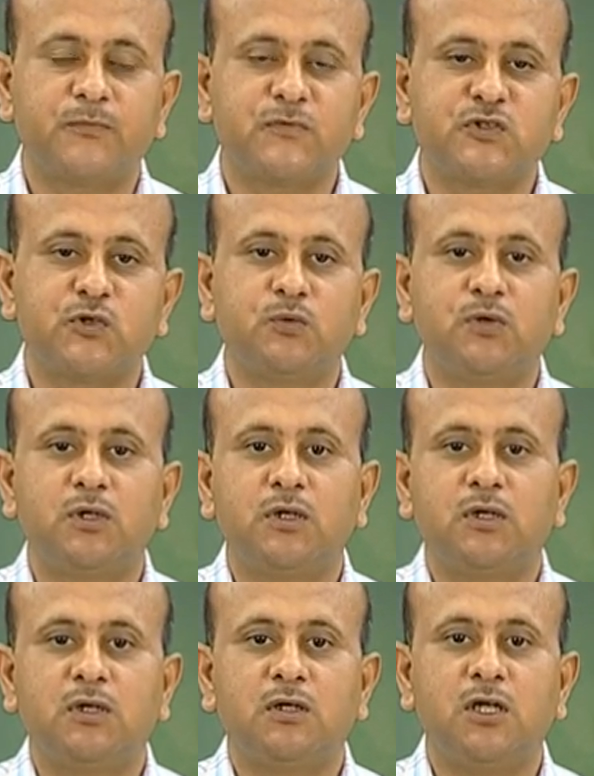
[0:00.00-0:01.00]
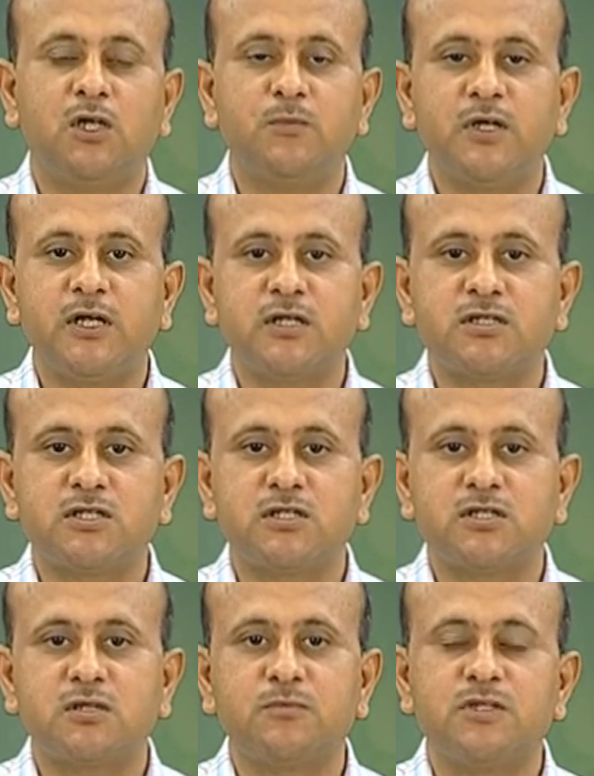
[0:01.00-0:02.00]
So, illuminating
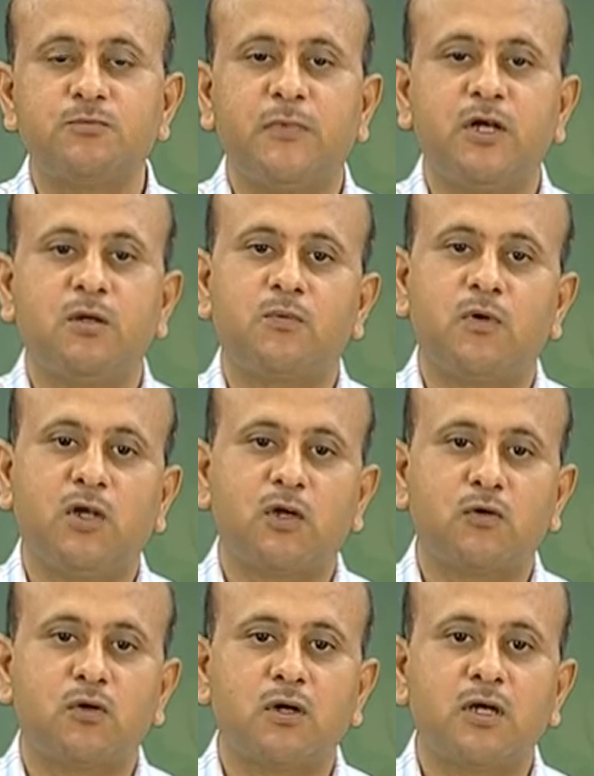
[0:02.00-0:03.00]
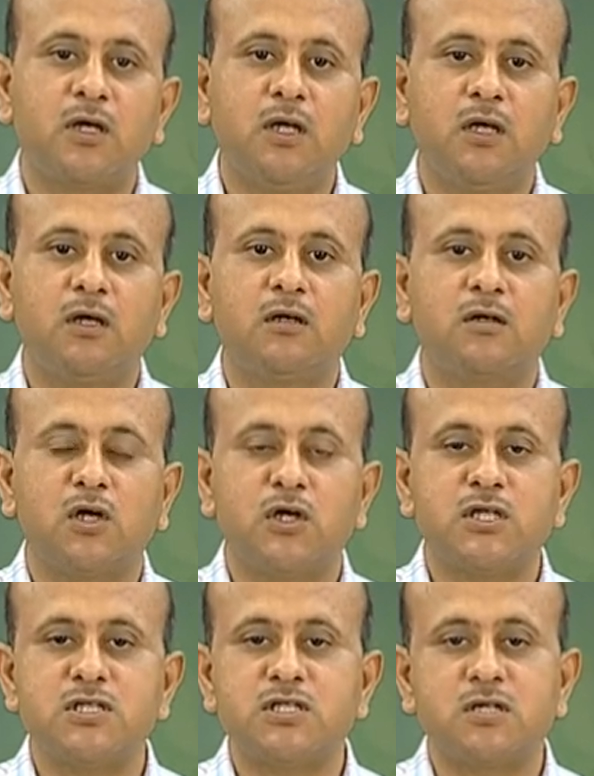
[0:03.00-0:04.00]
system is made of electron gun,
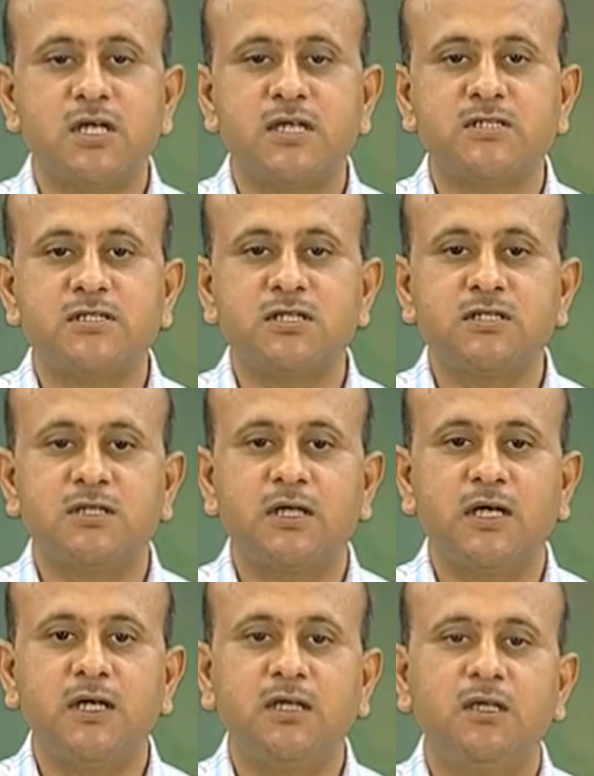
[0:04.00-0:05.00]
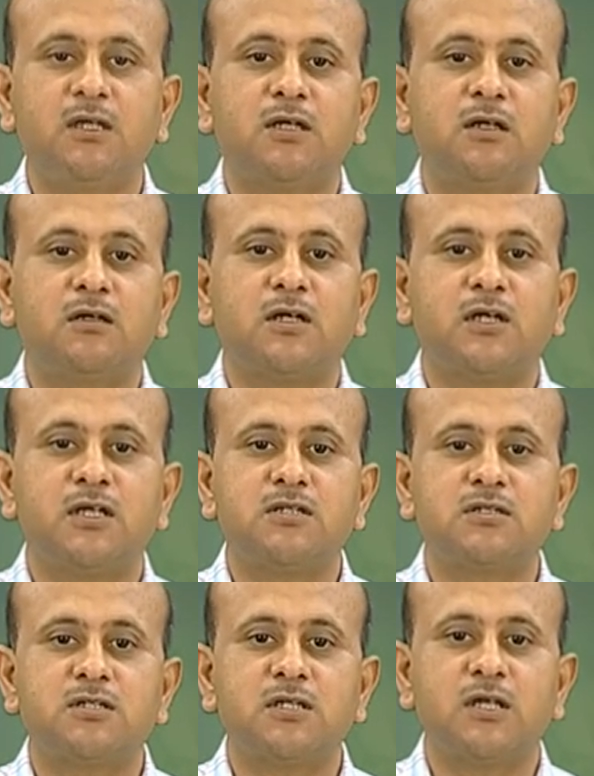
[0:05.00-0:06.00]
condenser lenses and
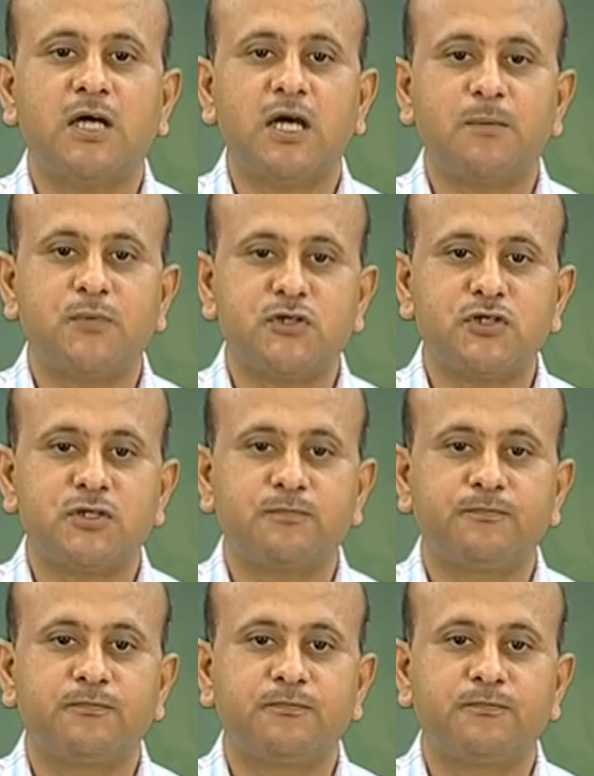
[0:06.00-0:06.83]
condenser aperture.